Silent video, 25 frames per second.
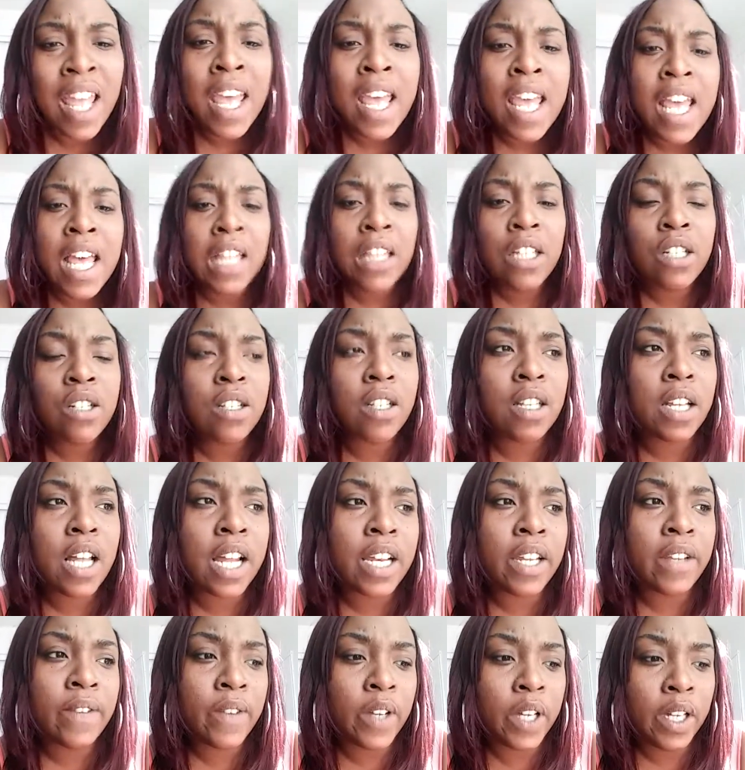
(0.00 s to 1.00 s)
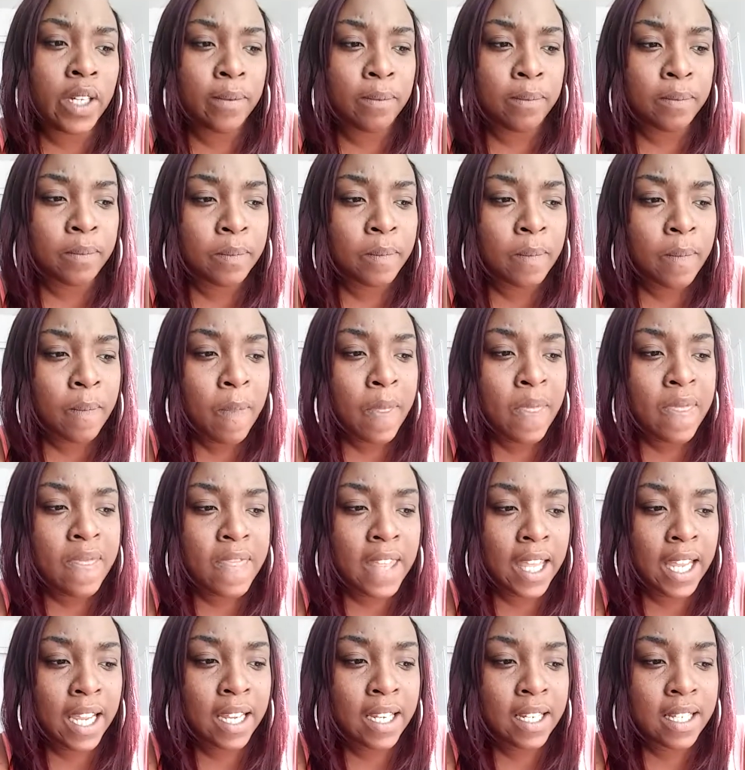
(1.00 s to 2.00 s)
there's a lot of um
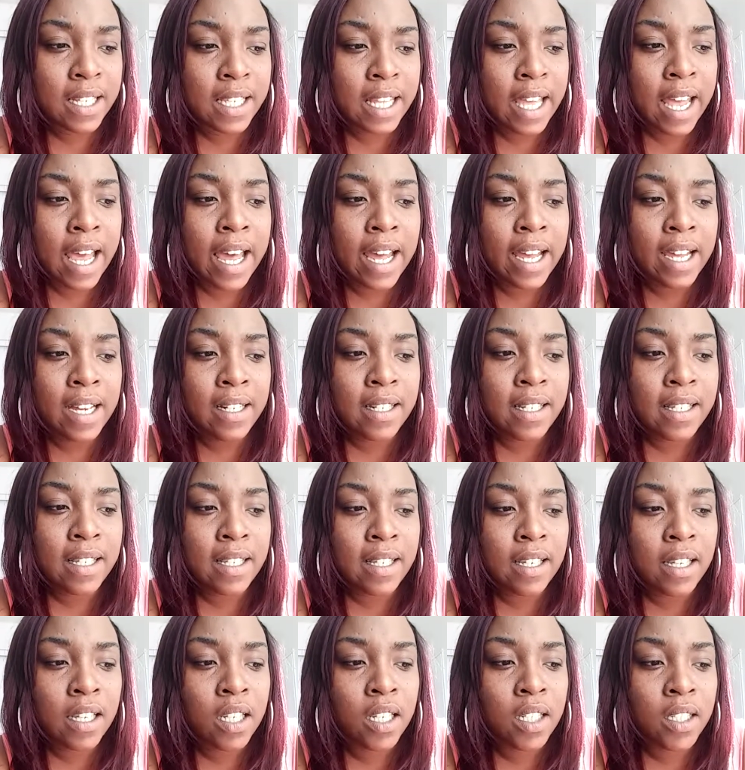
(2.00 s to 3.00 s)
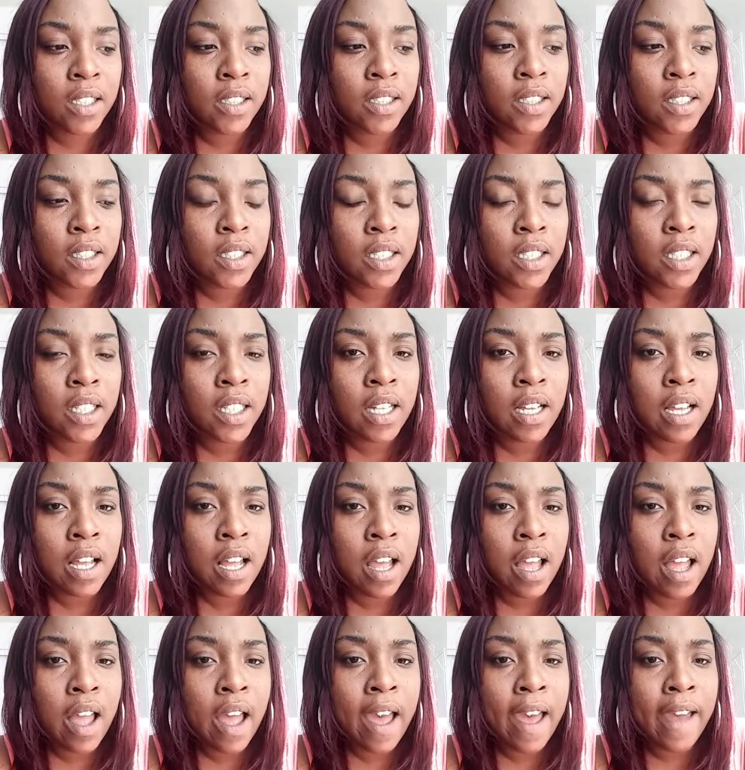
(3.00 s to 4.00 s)
things that
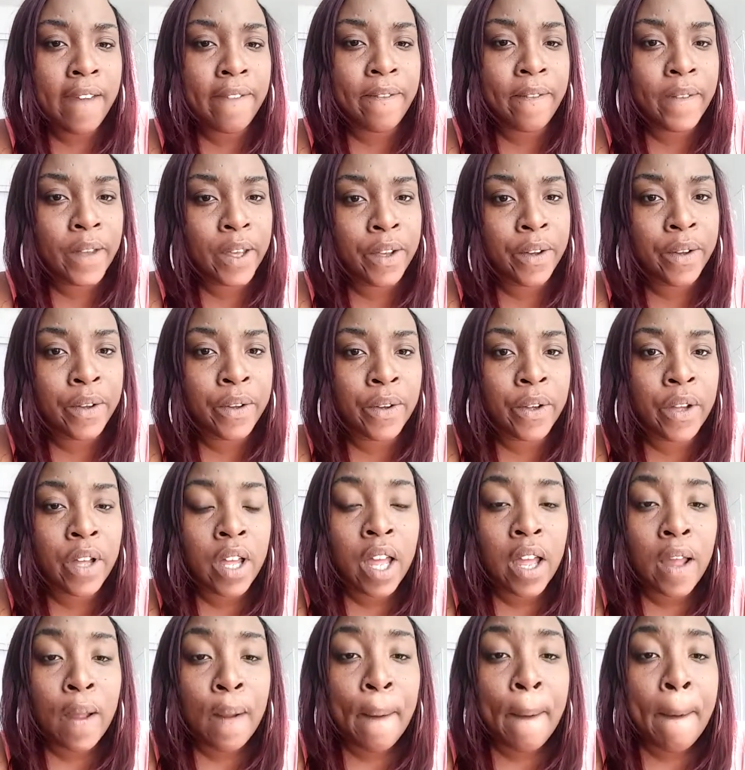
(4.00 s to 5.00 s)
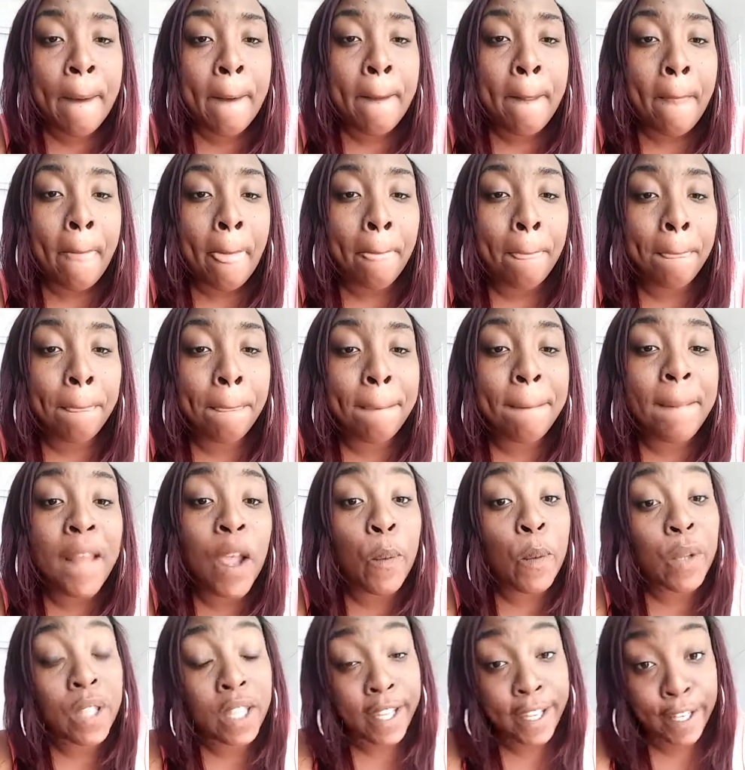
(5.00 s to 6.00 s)
I feel
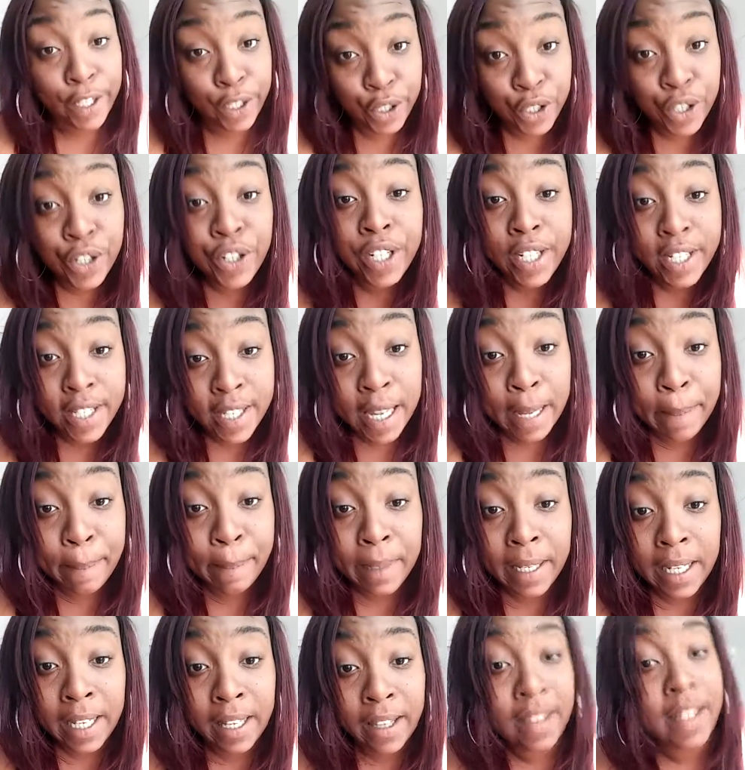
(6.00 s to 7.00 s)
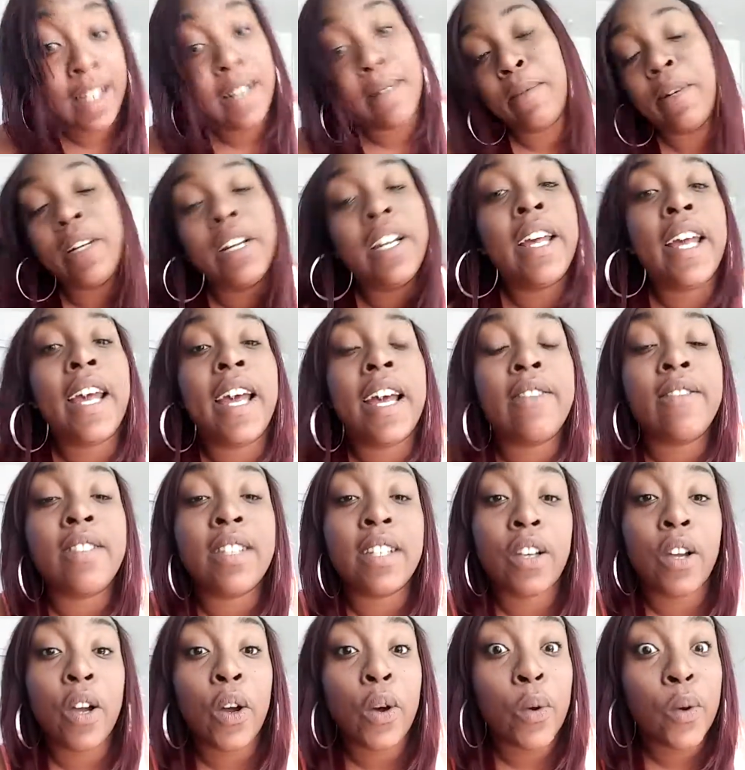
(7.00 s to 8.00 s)
with the insurance company that I'm gonna have to
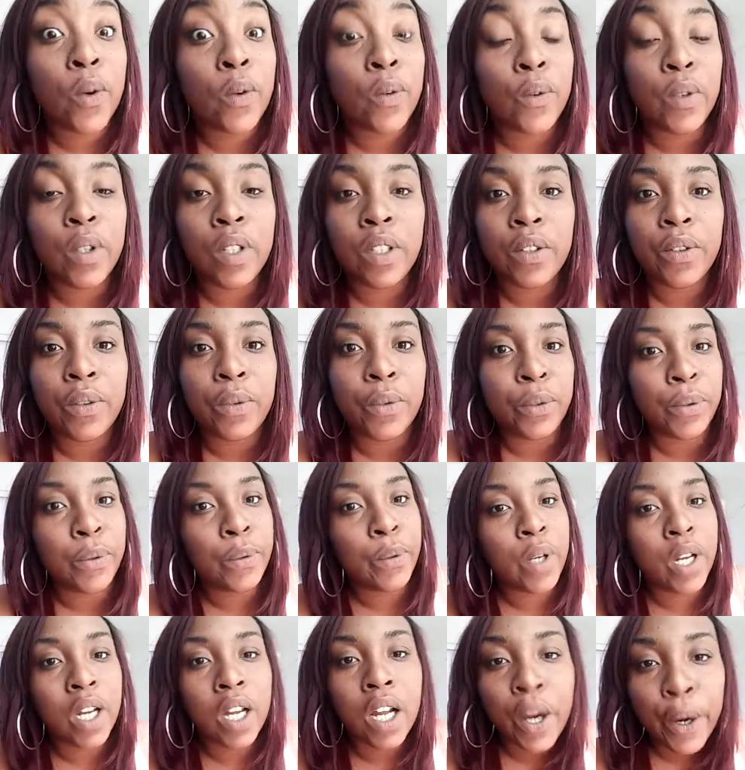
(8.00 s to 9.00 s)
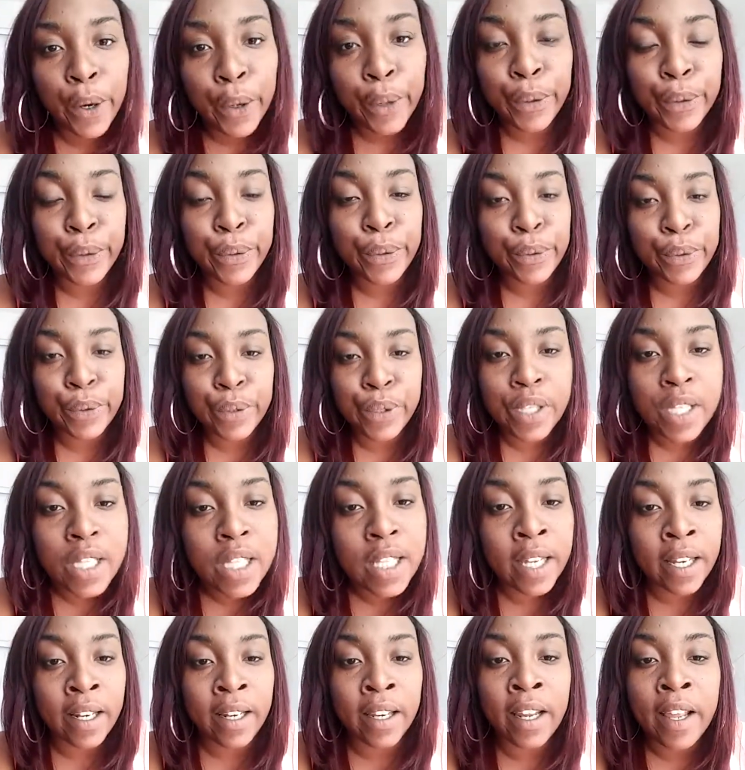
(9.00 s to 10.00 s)
go through hurdles
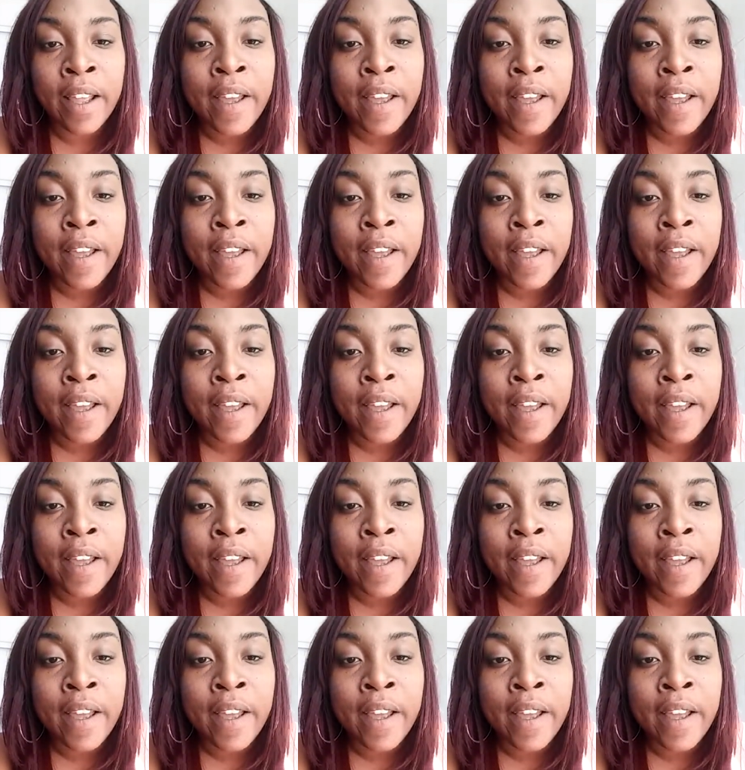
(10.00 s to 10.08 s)
and